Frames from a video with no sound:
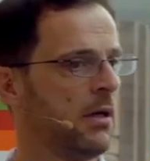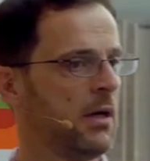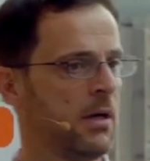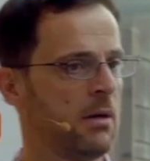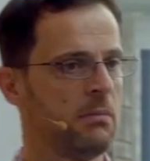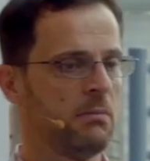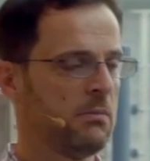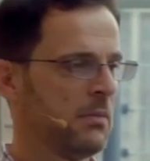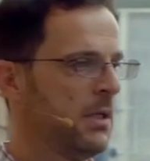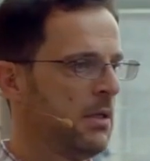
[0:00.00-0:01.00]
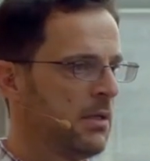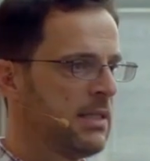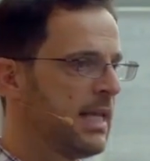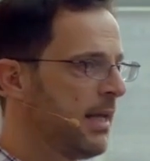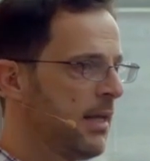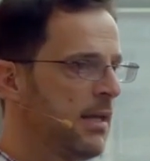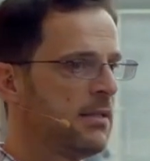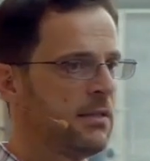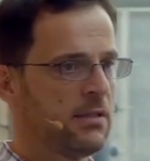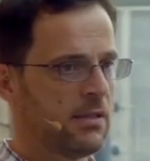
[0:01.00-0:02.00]

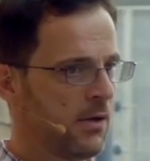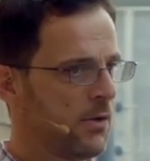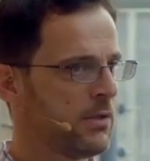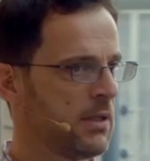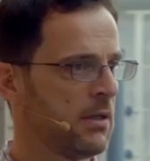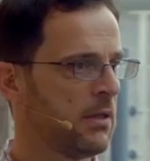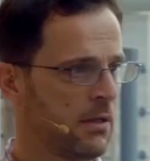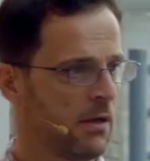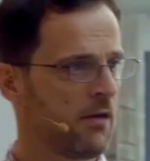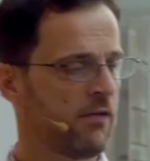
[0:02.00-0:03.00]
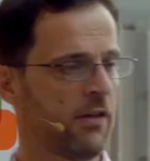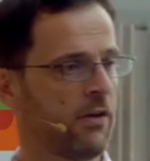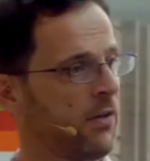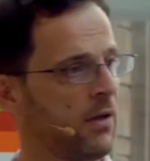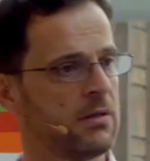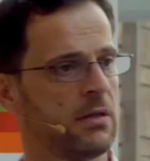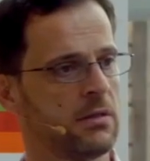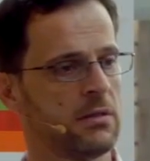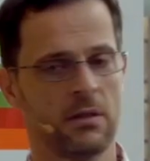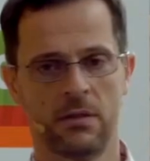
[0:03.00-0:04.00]
CLAs, DCOs, and a lot of other things
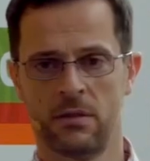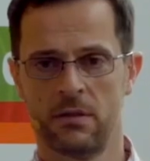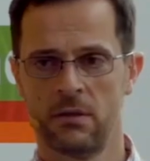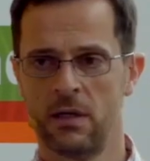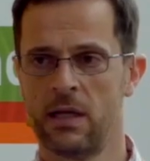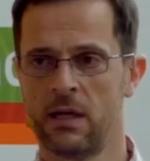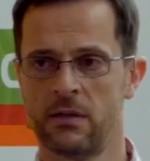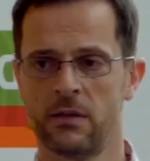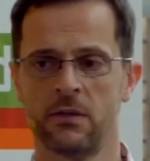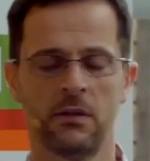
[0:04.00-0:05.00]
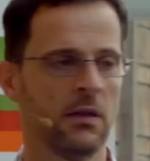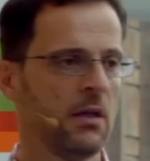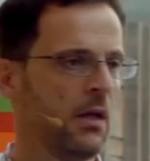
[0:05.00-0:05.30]
is really critical.